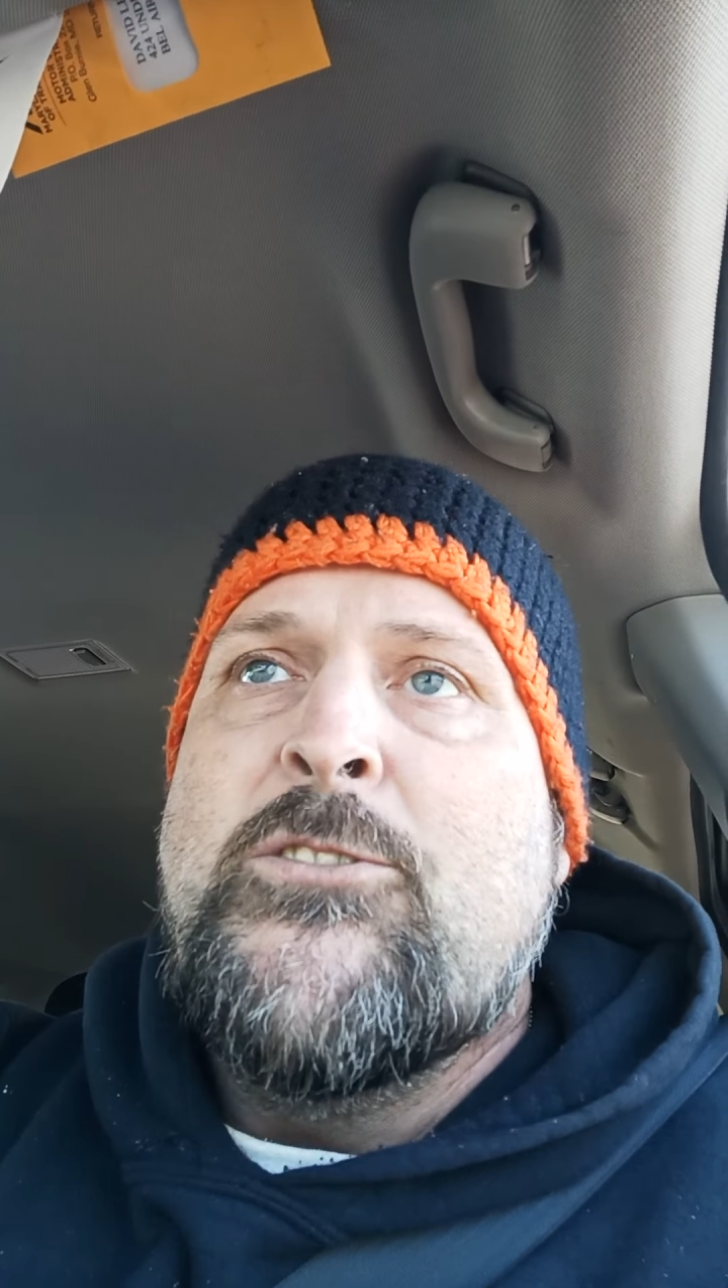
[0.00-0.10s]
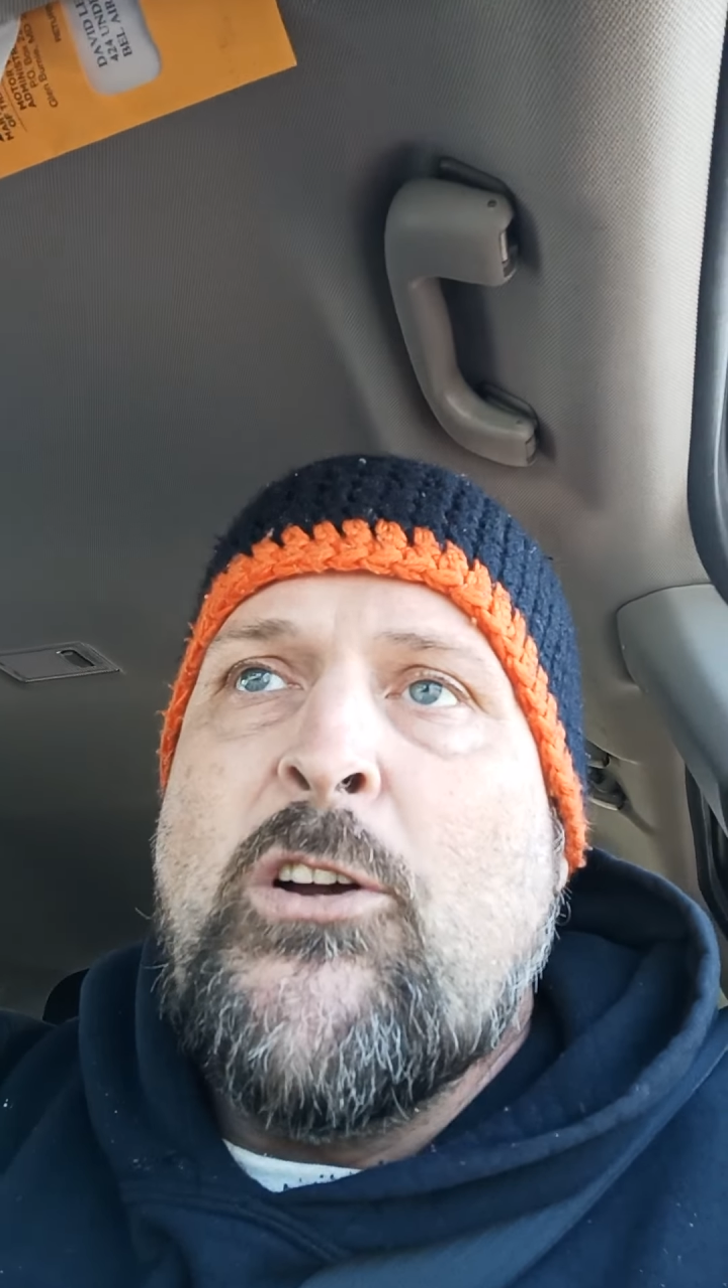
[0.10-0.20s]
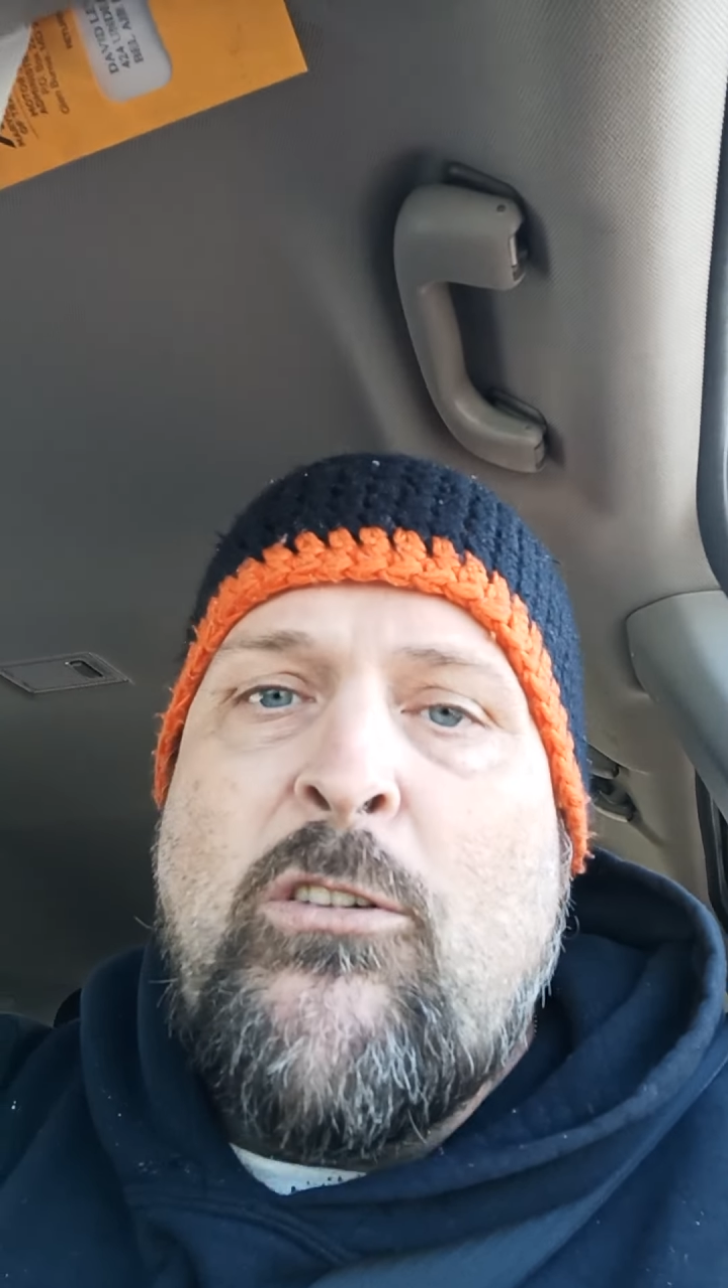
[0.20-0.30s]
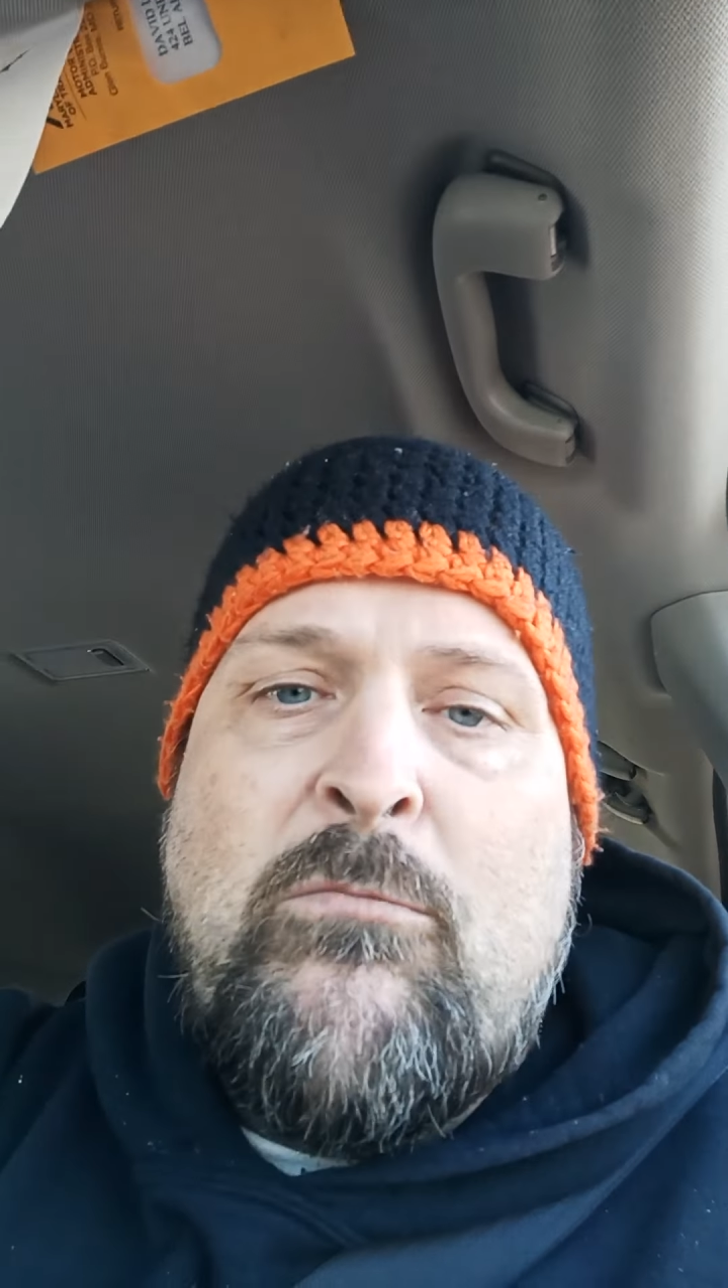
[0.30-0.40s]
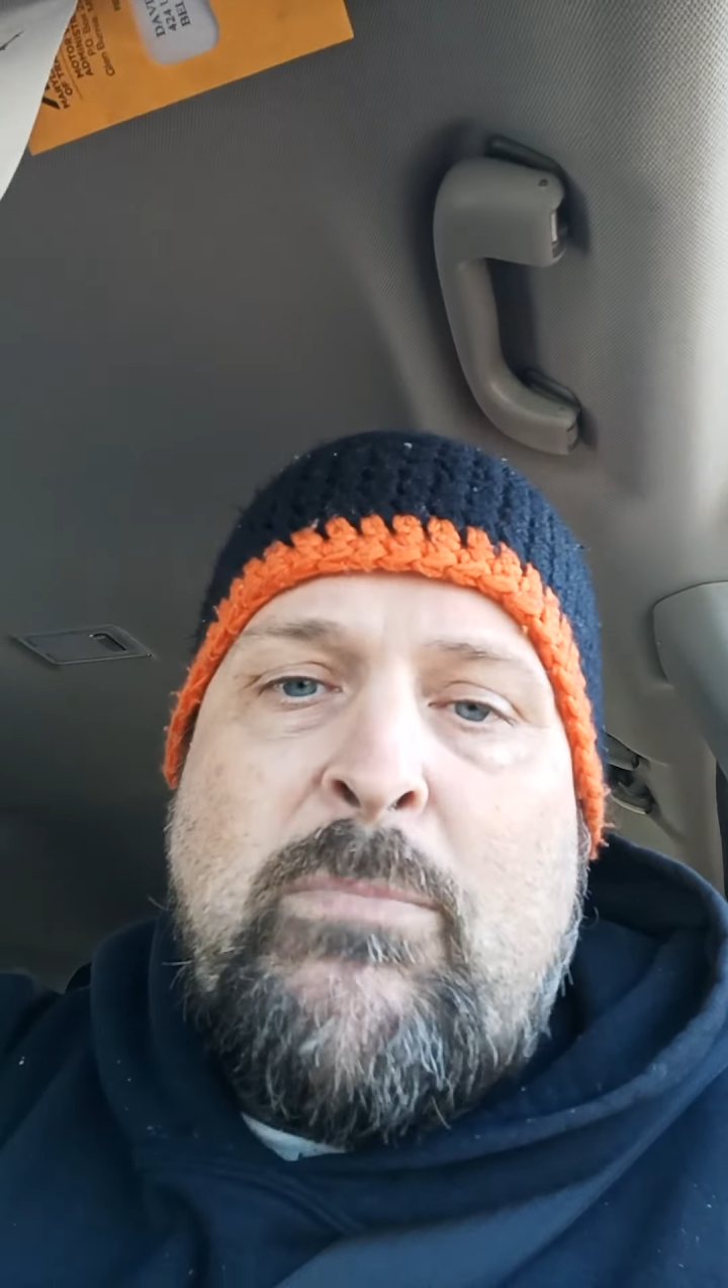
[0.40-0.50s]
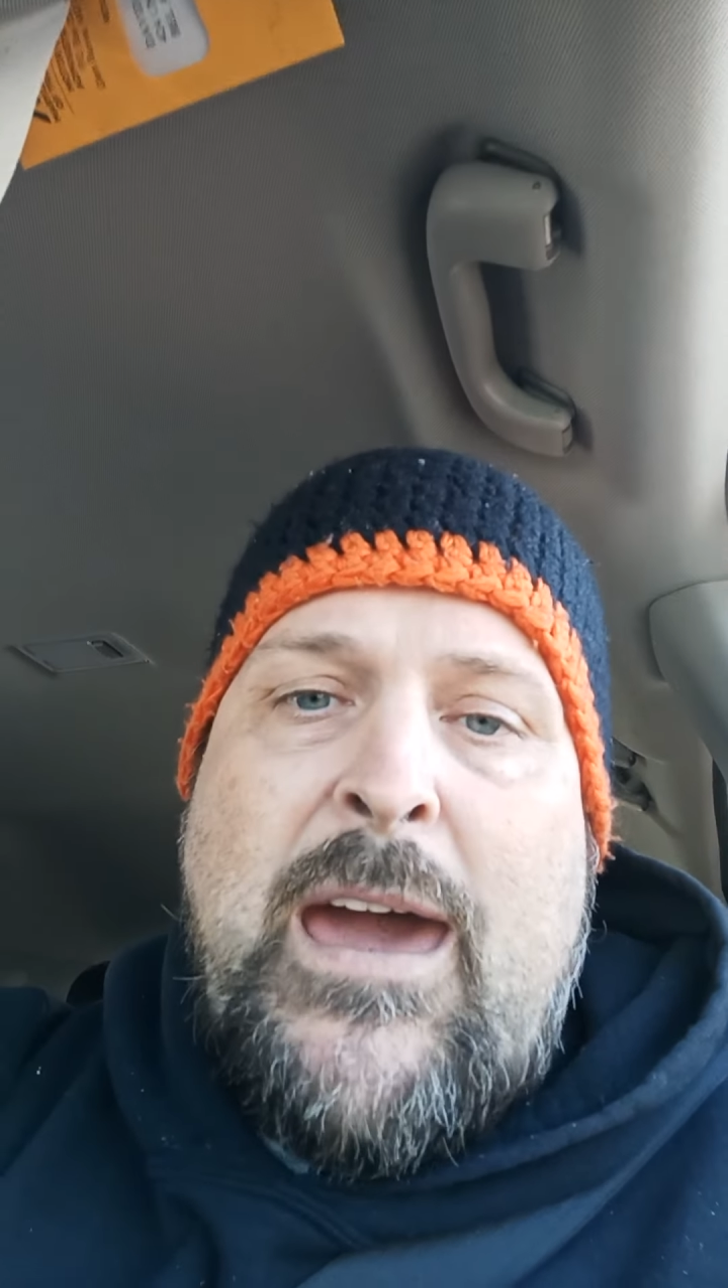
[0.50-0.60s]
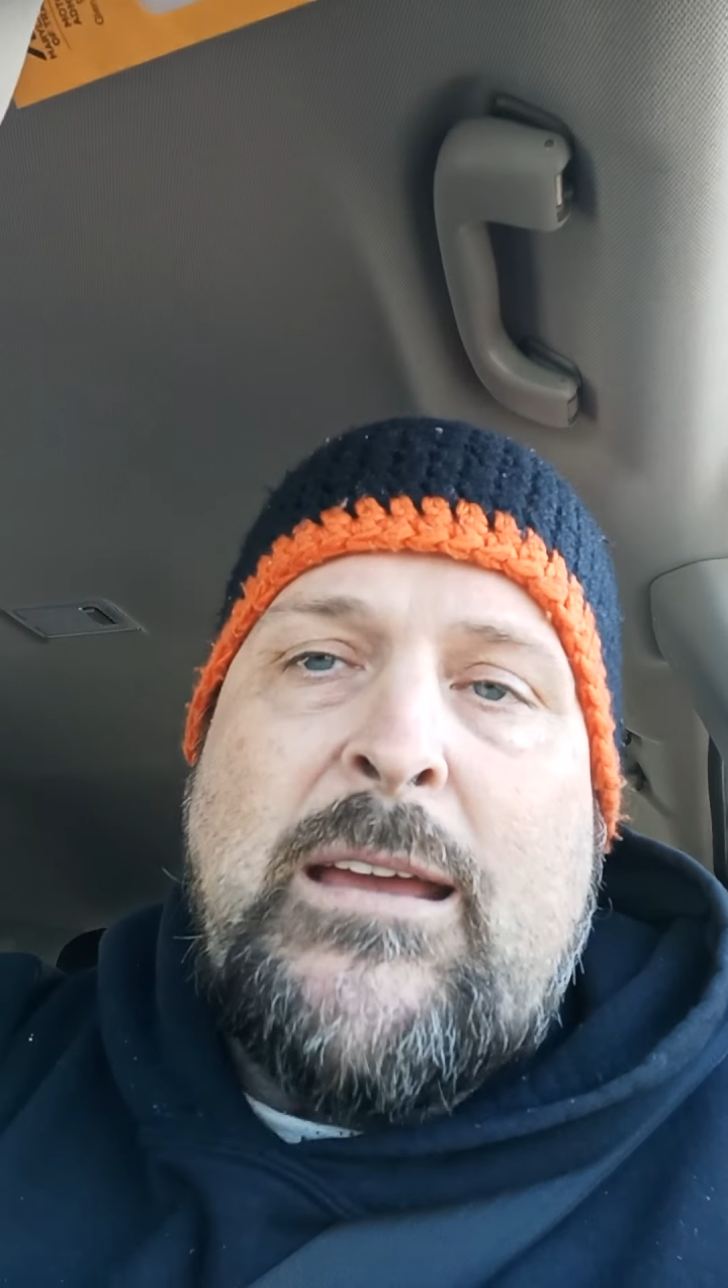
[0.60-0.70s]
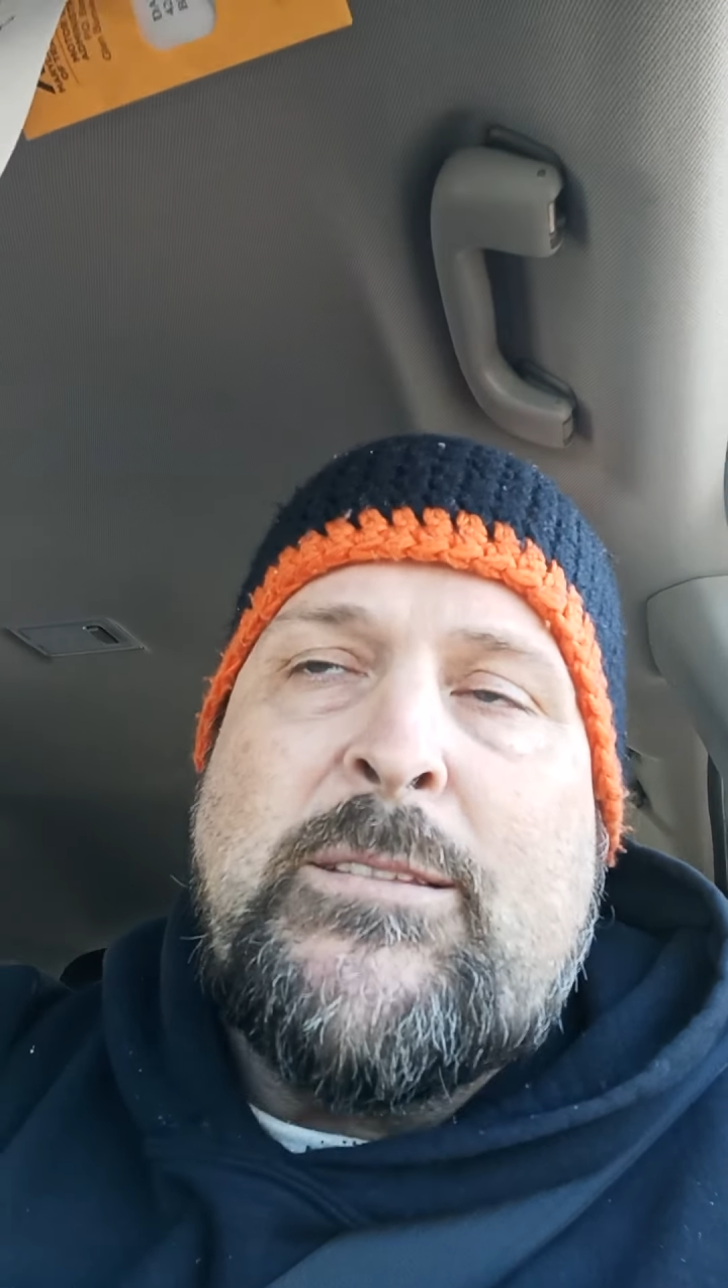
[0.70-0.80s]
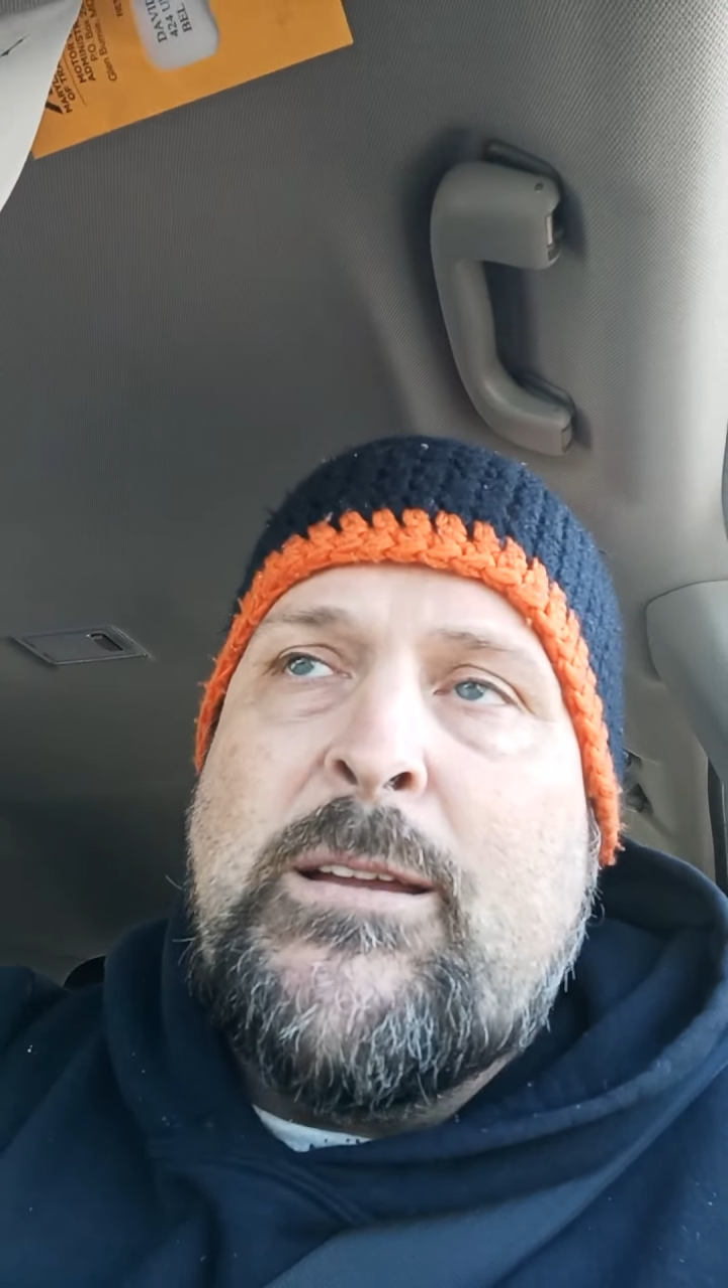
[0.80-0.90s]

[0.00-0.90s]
turned back